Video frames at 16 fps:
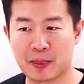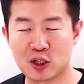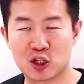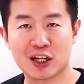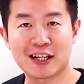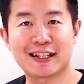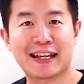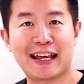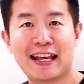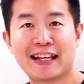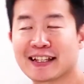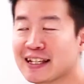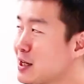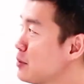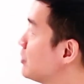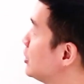Just a
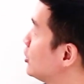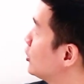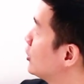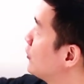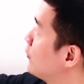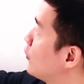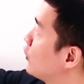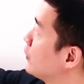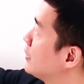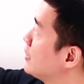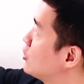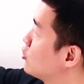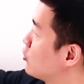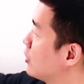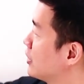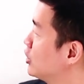heads up, in order for this
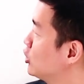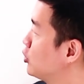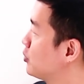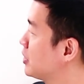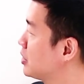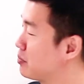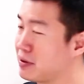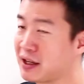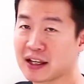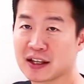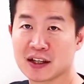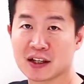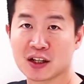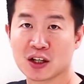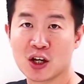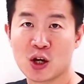triangle to be applied
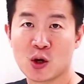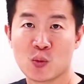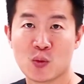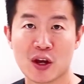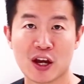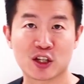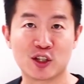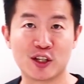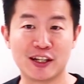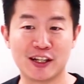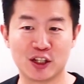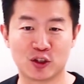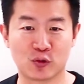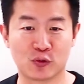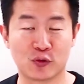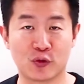here, we actually
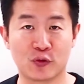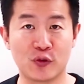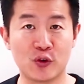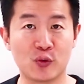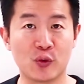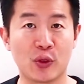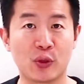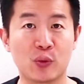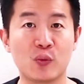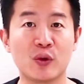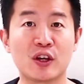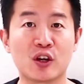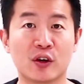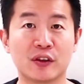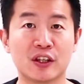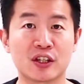need to fulfill three
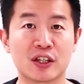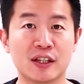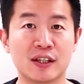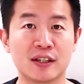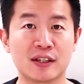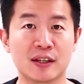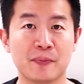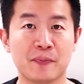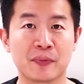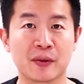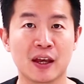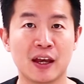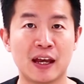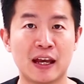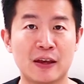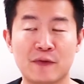conditions.
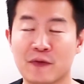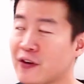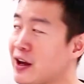In